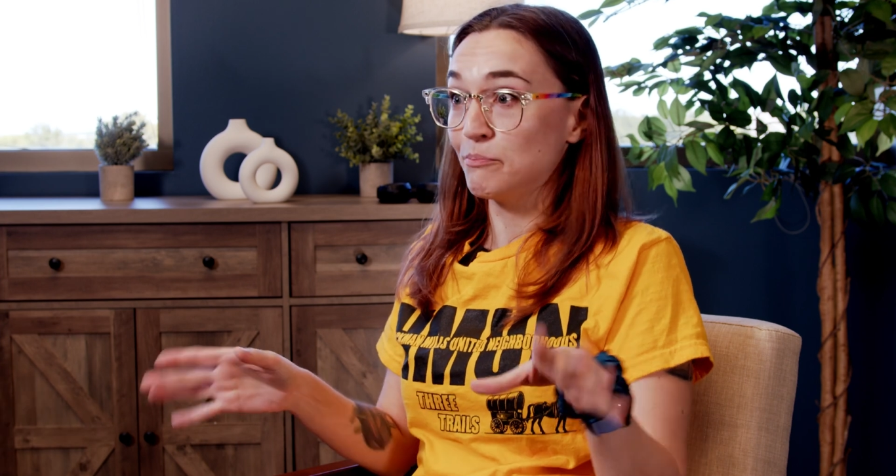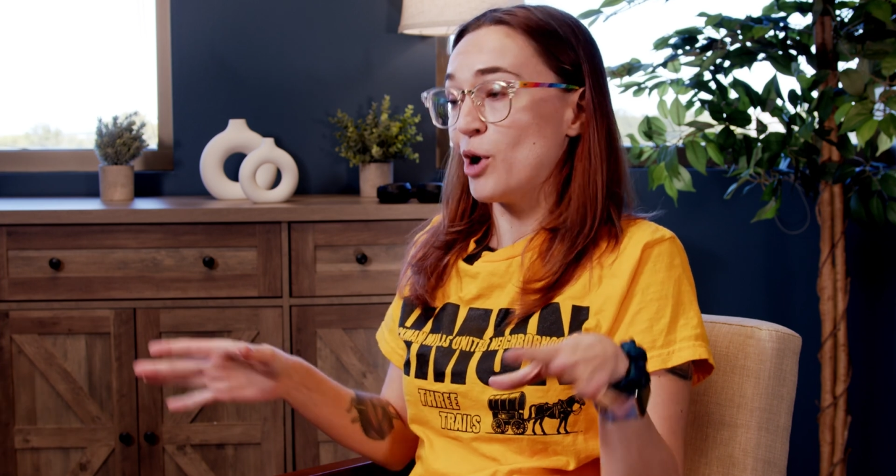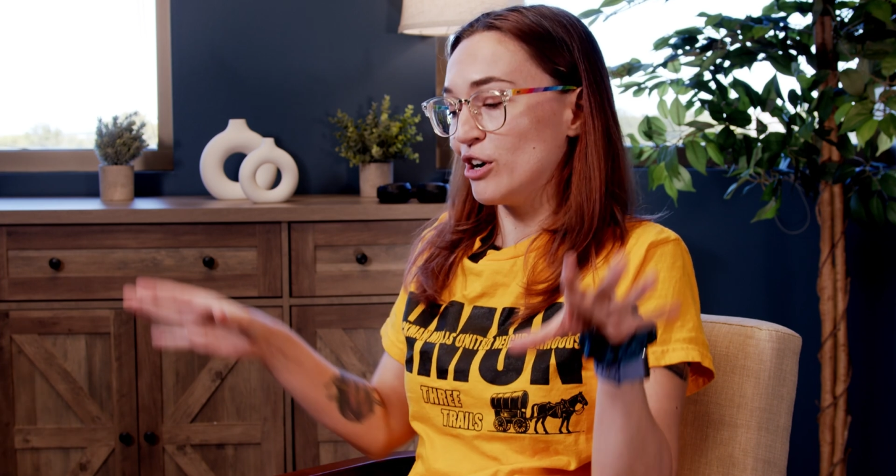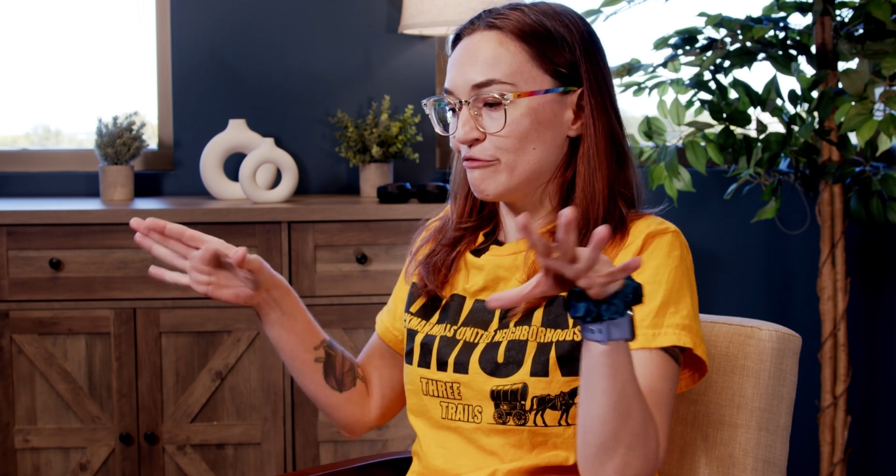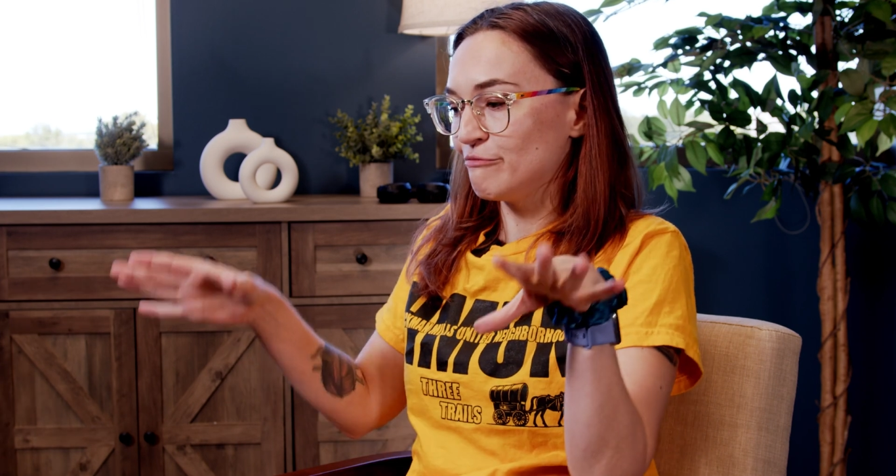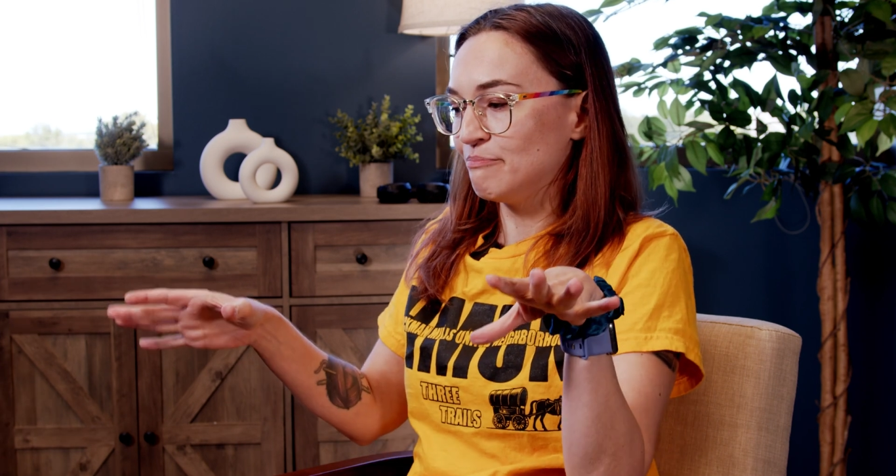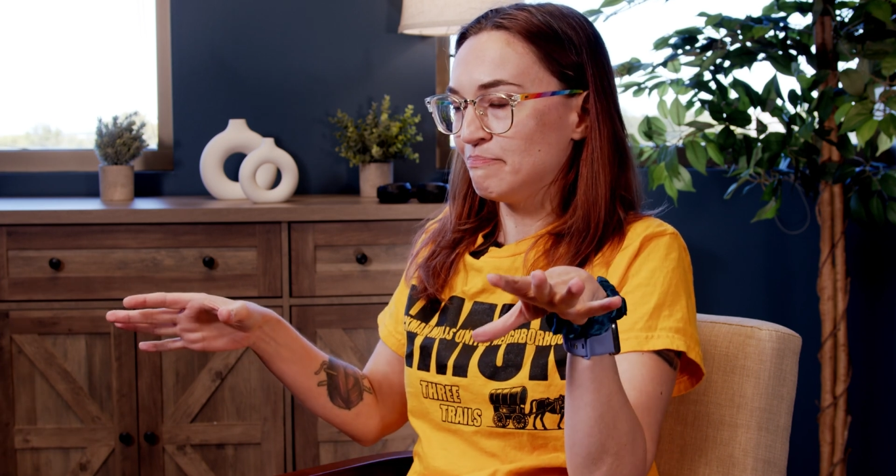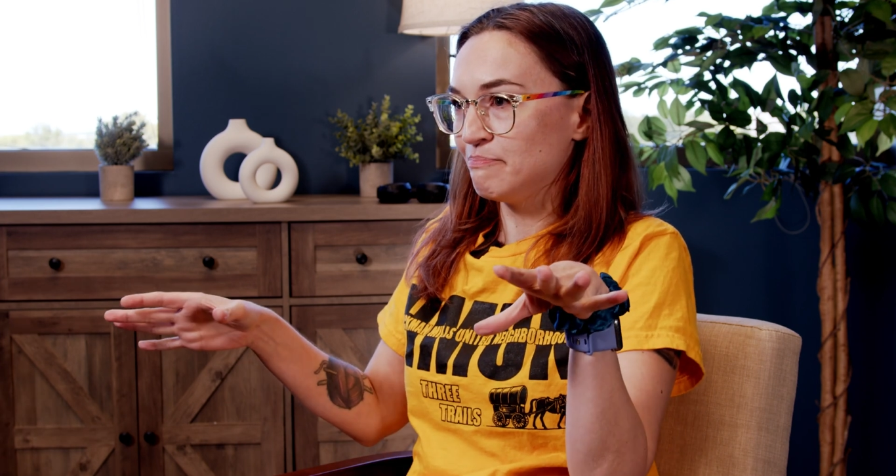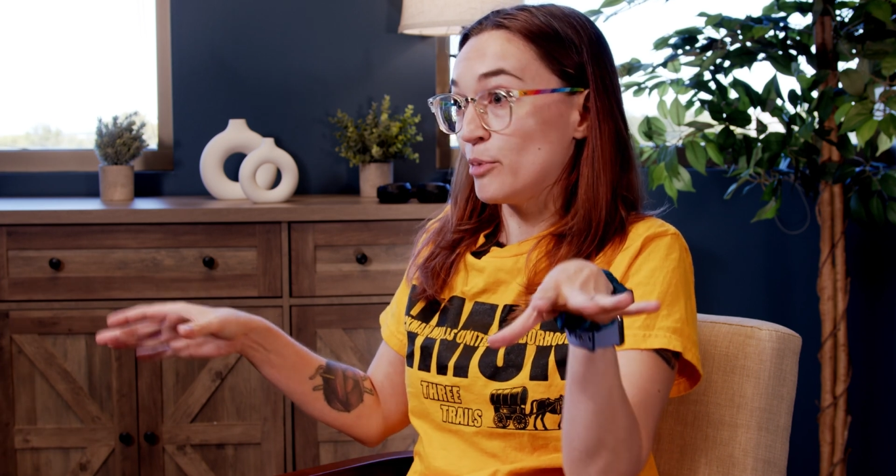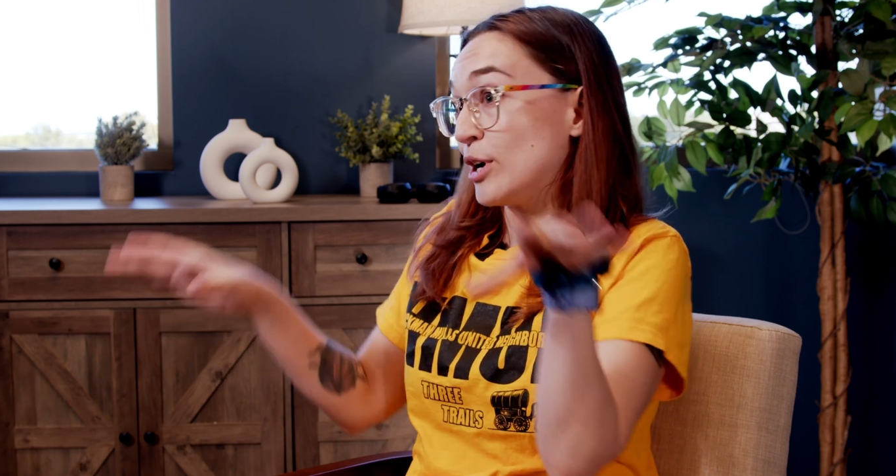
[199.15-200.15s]
part of
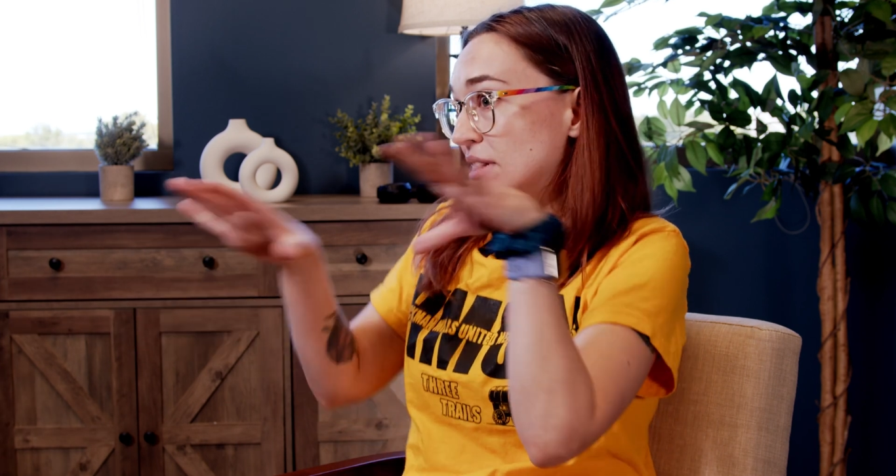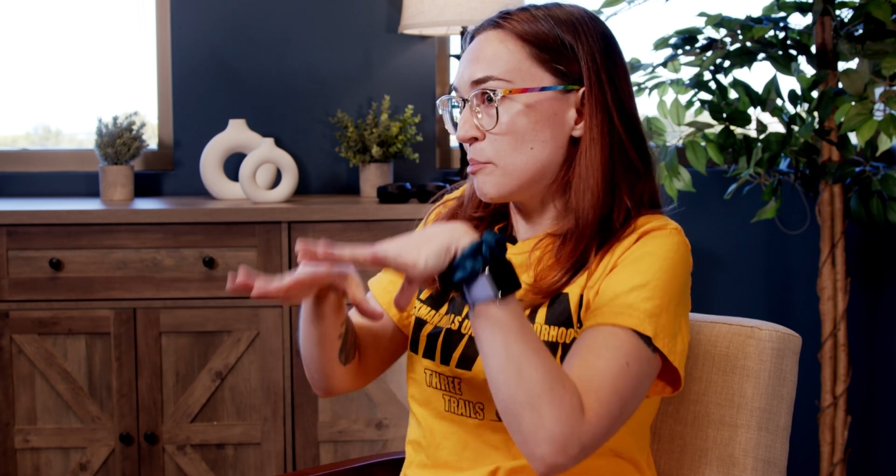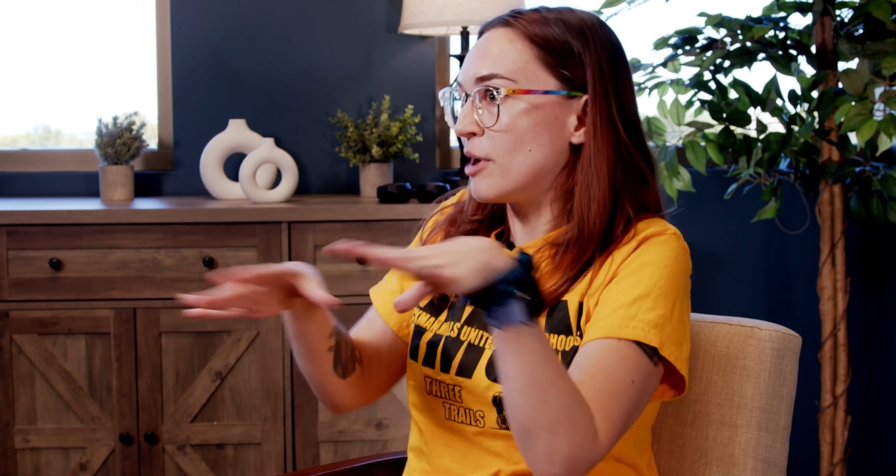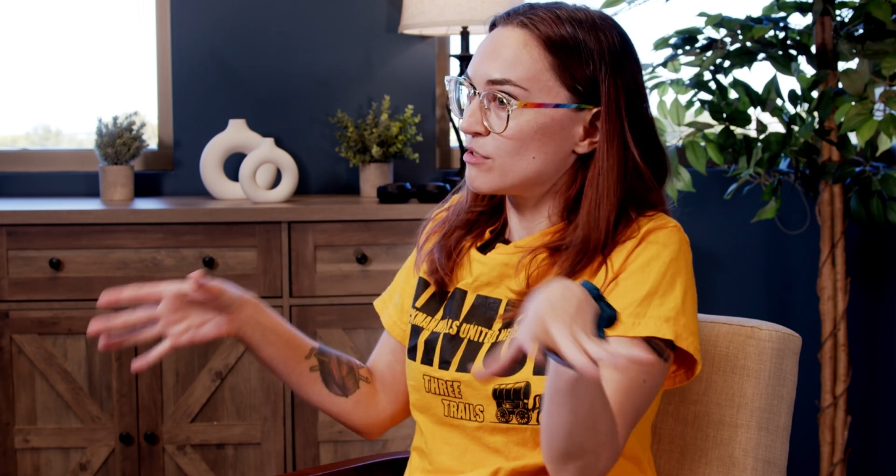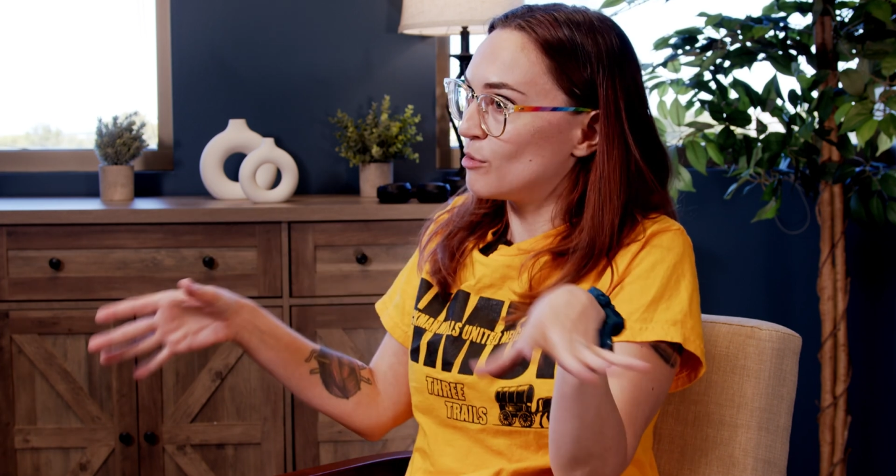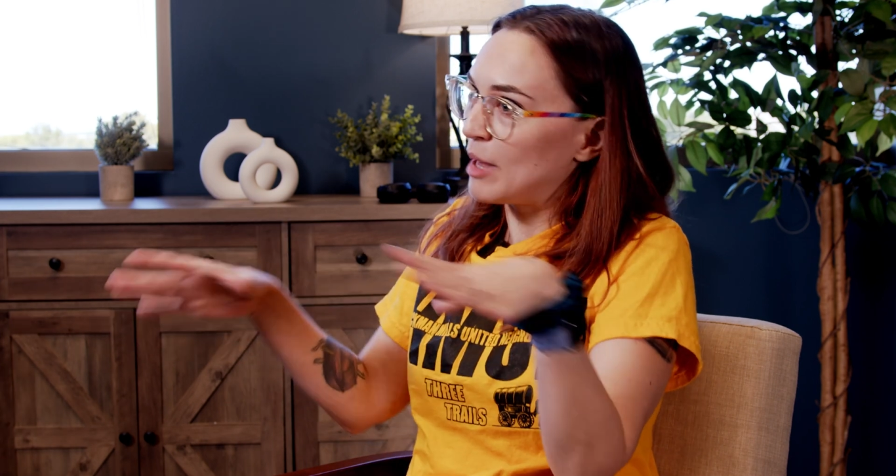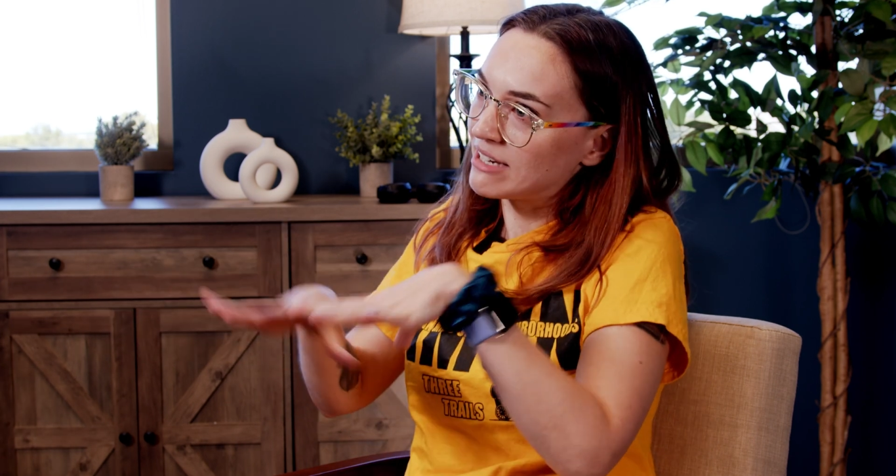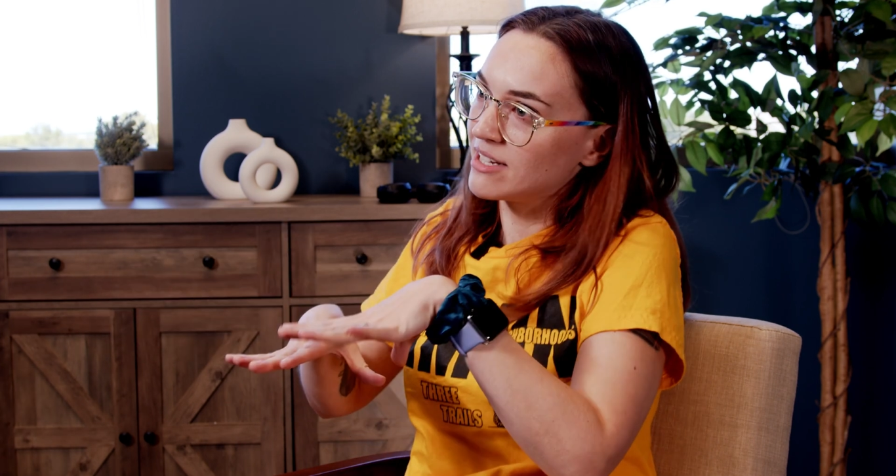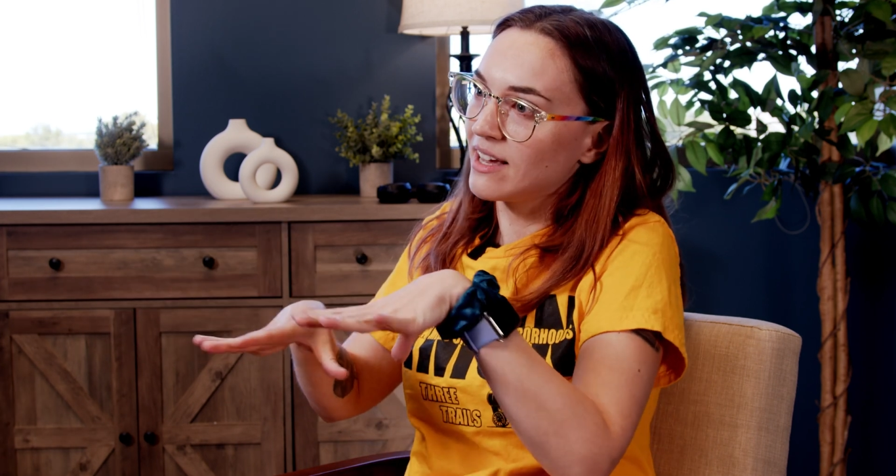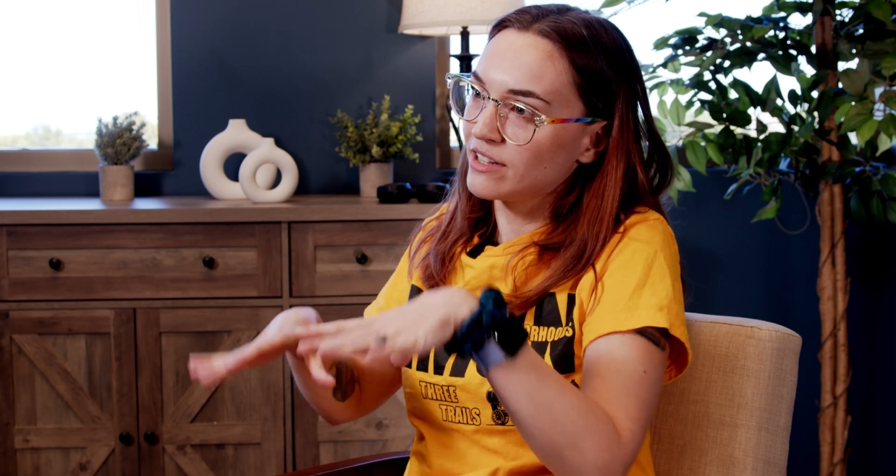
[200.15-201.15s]
putting the puzzle
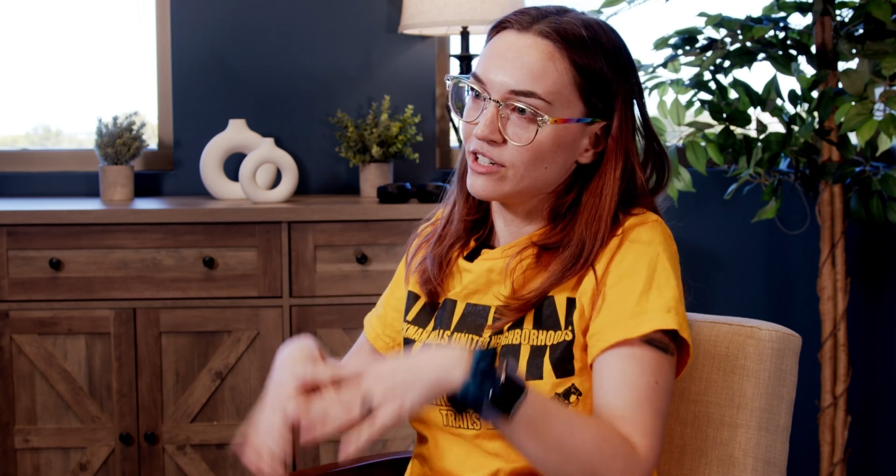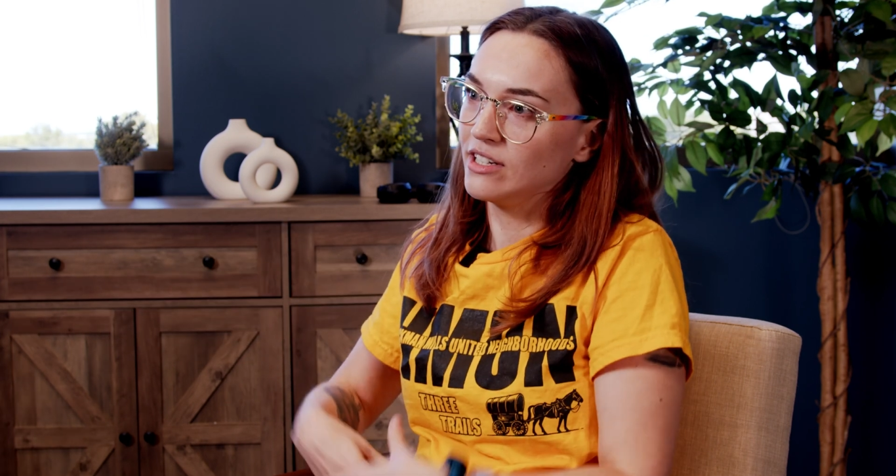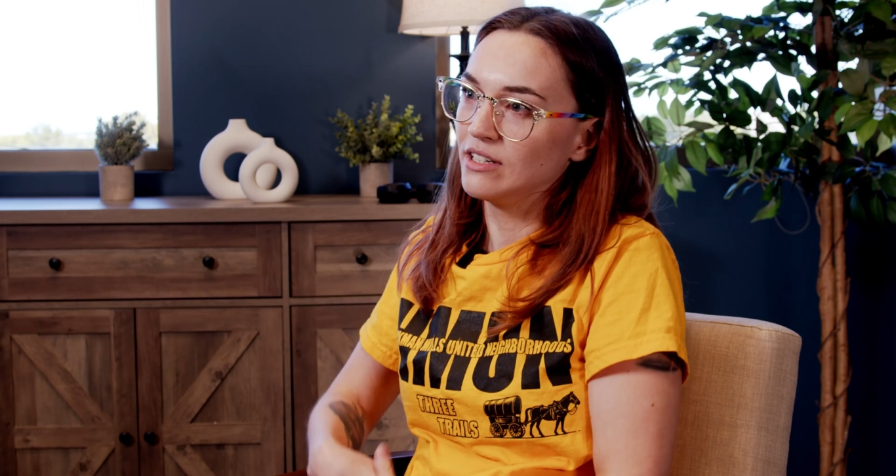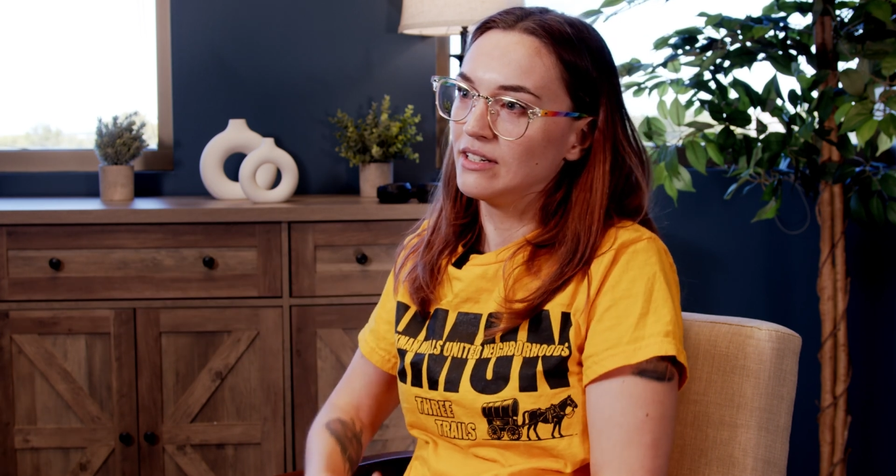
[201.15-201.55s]
back together.